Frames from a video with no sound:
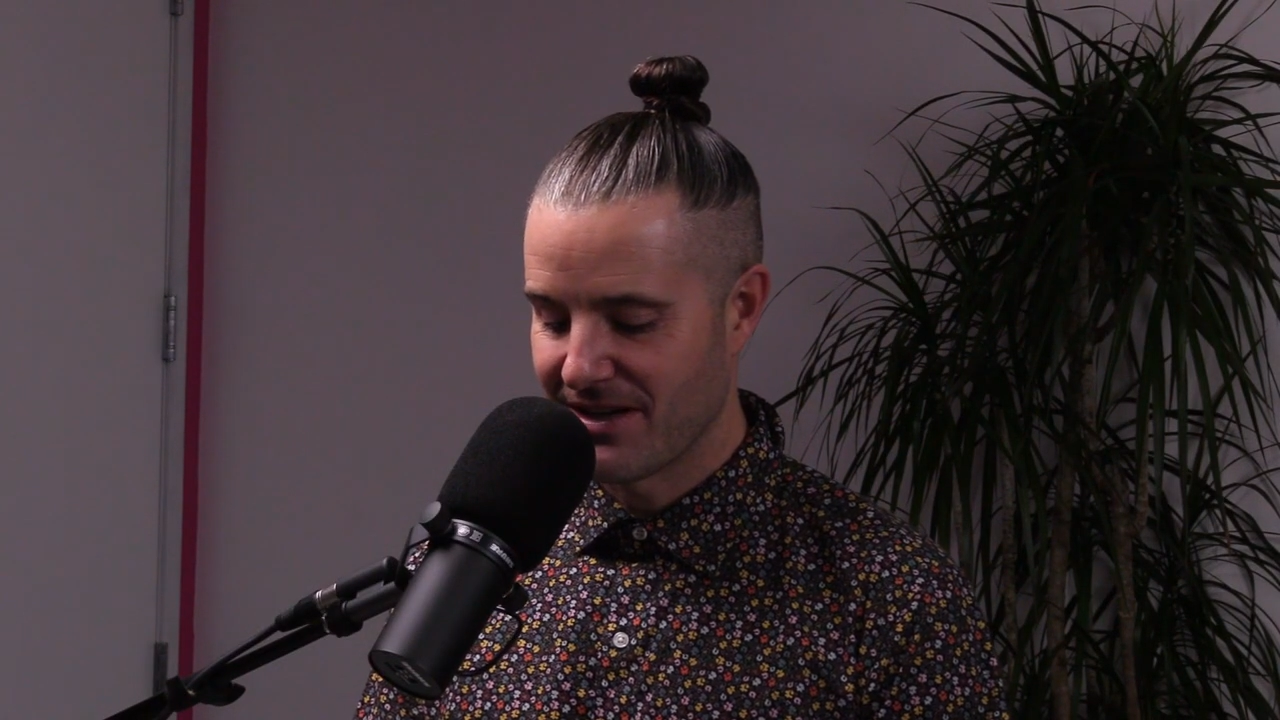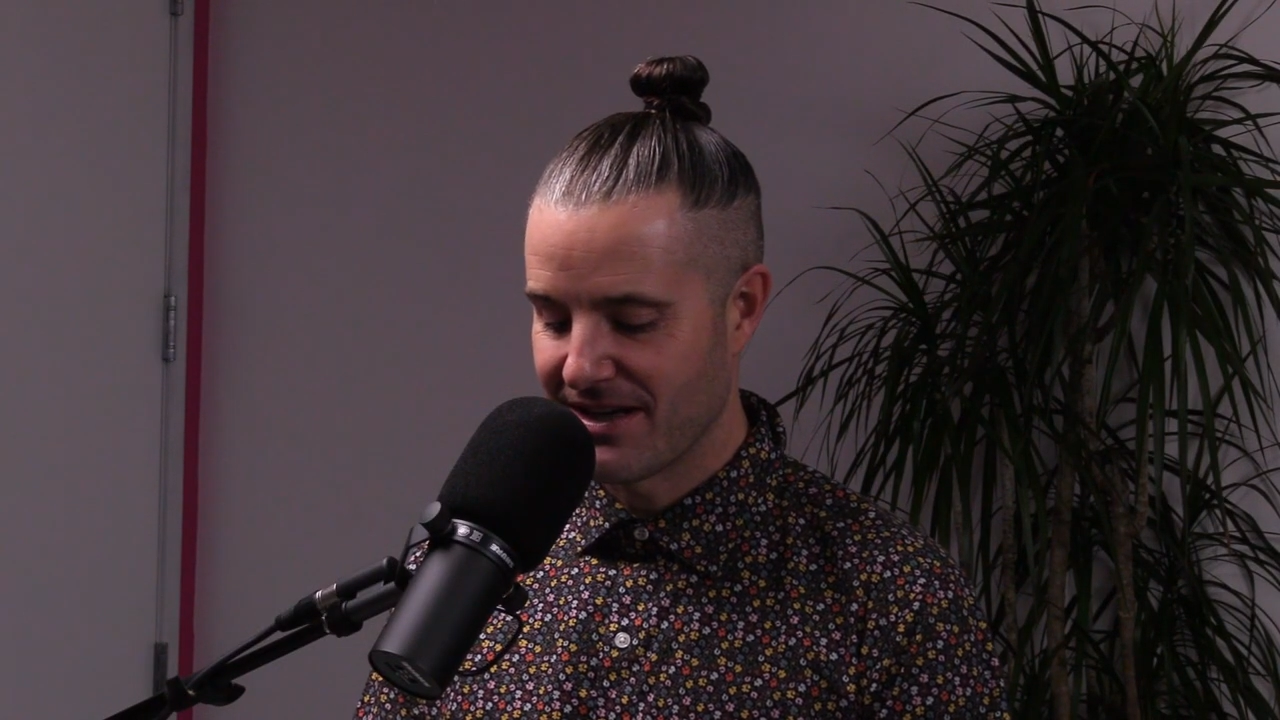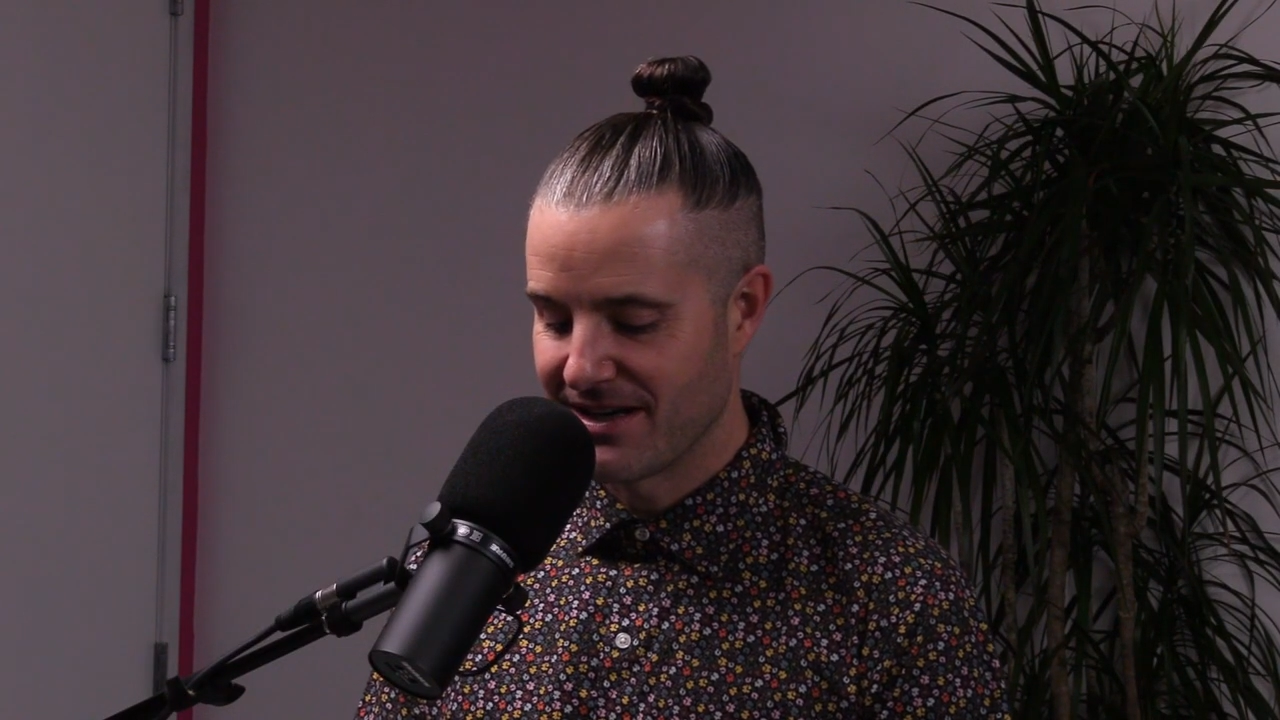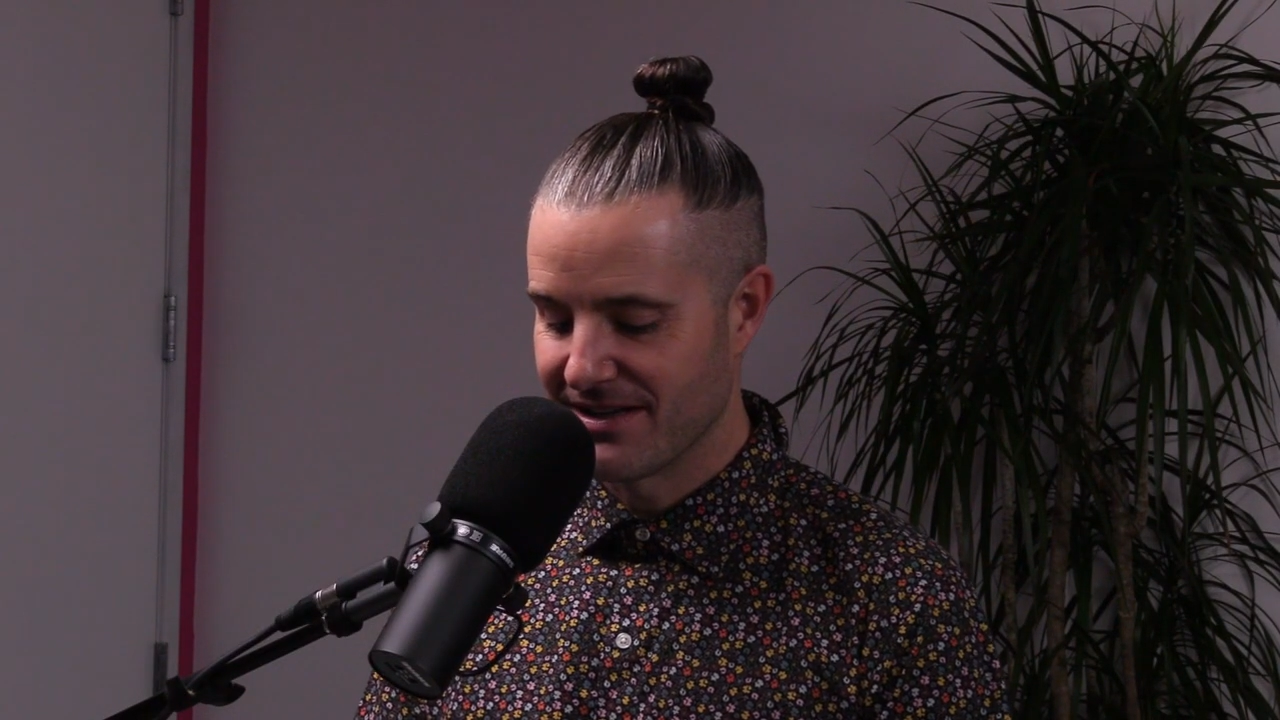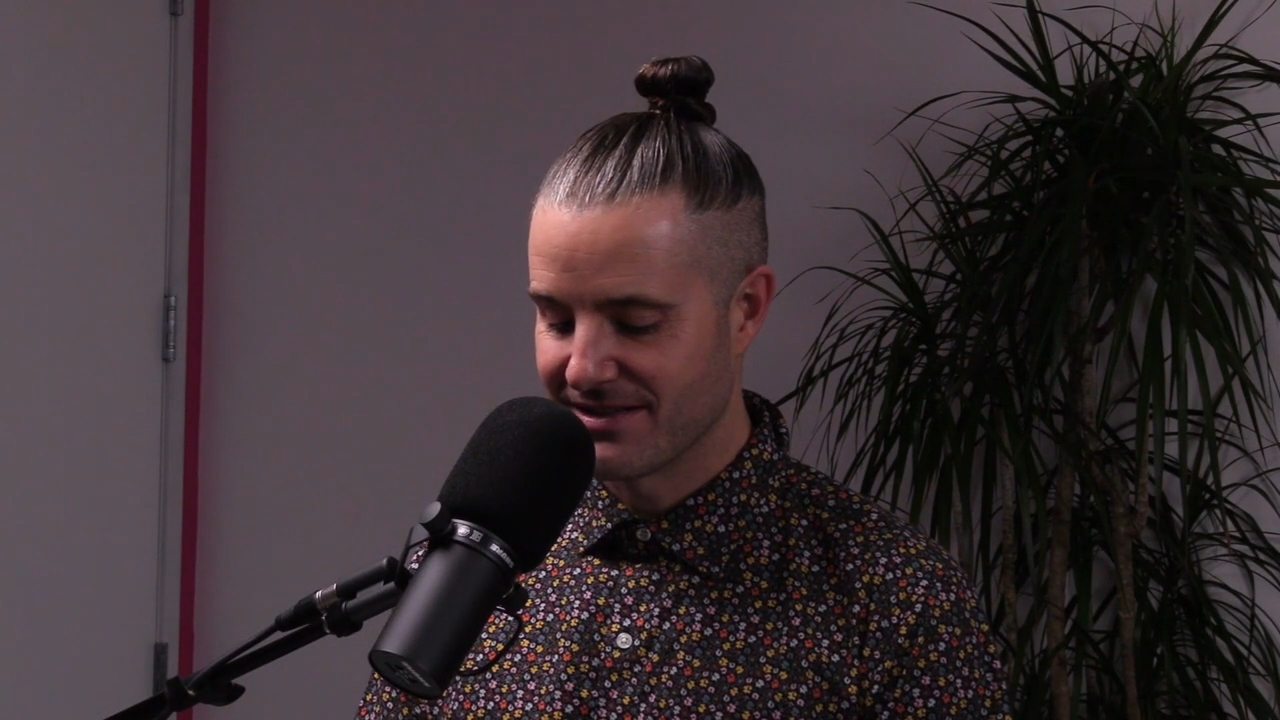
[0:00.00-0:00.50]

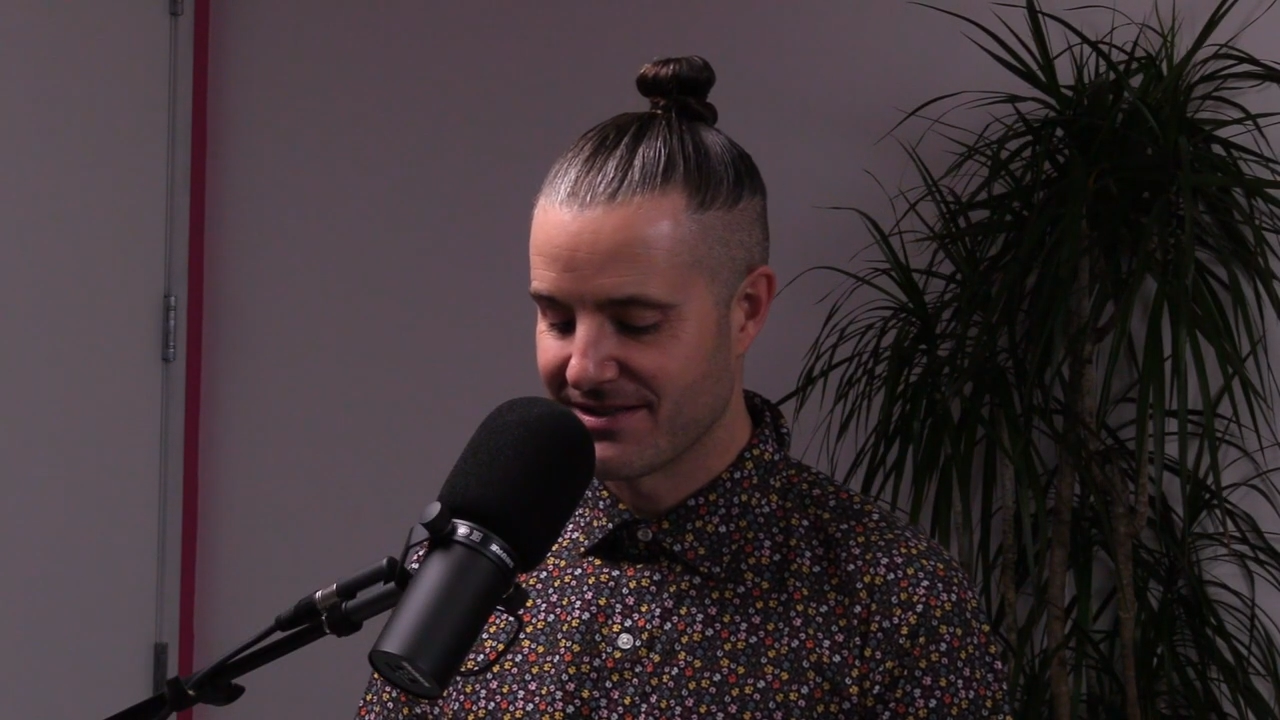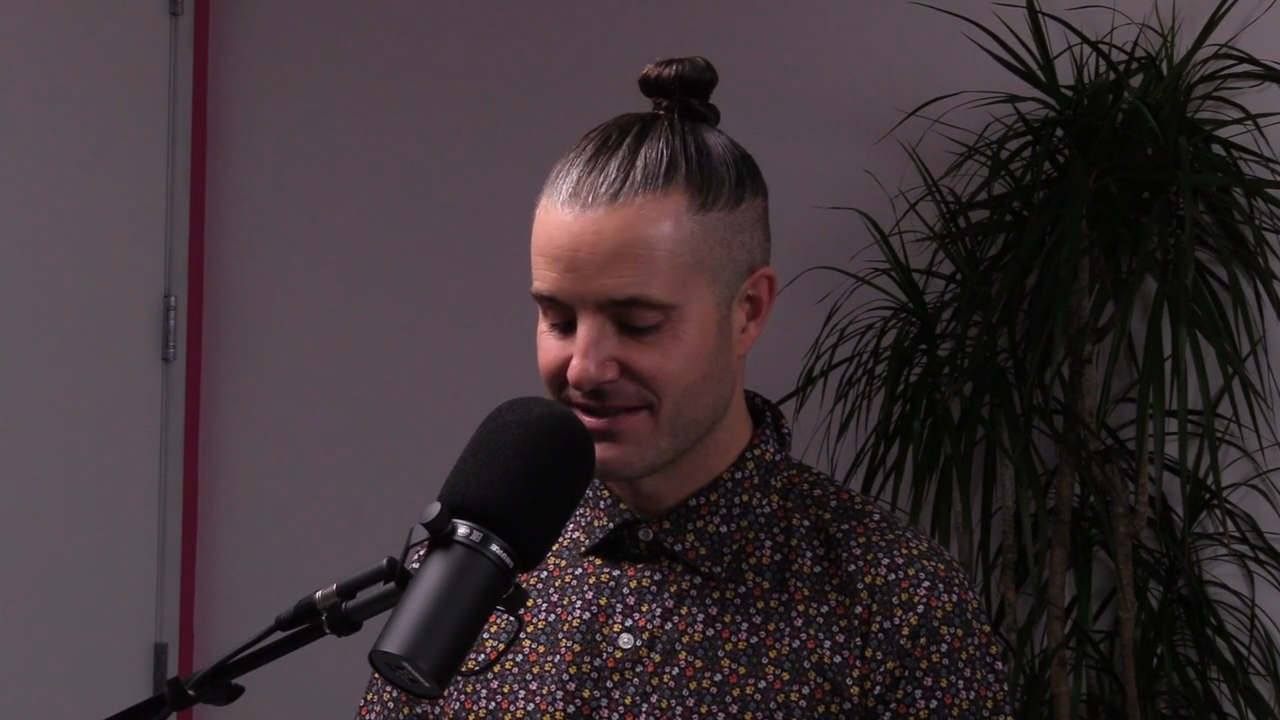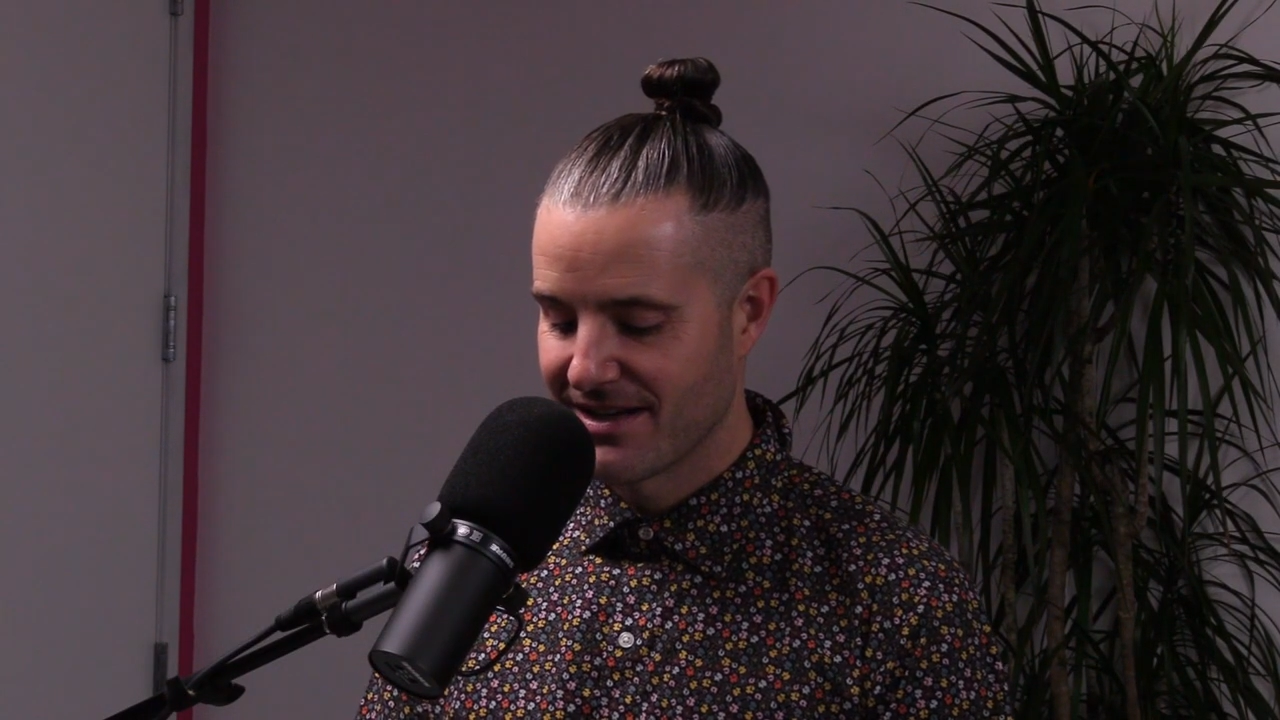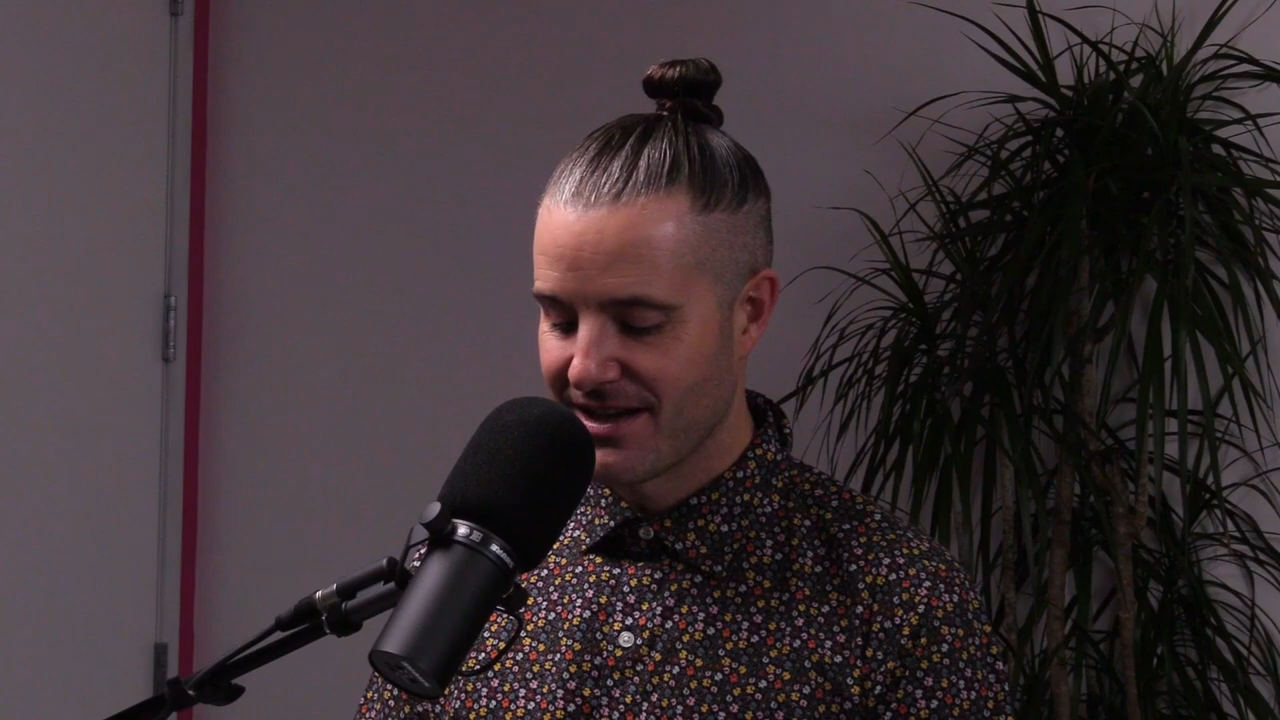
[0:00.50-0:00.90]
it is